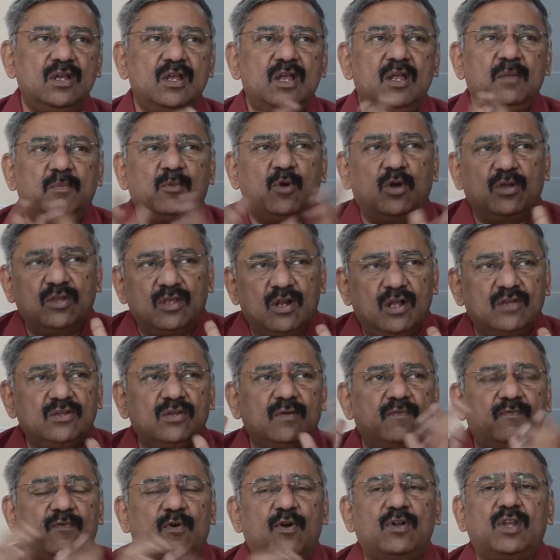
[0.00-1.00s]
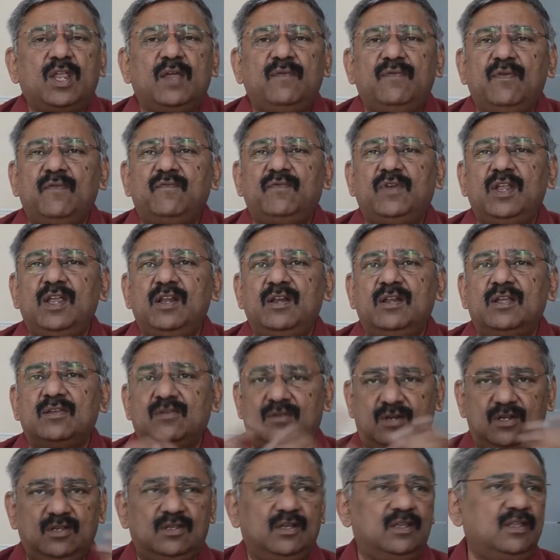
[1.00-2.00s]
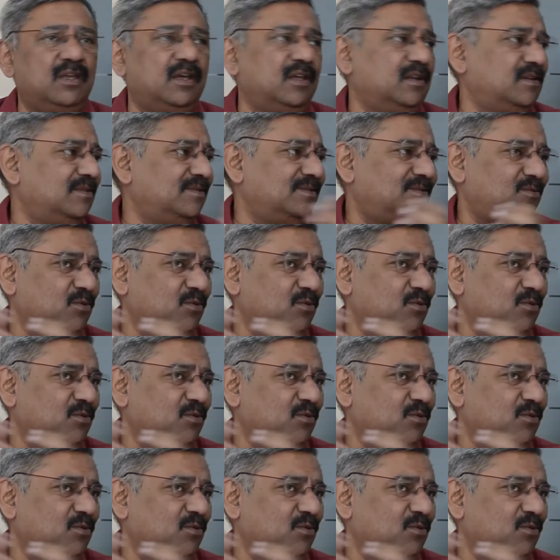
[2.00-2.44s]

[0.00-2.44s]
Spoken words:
because there are some 40-50 industries are there.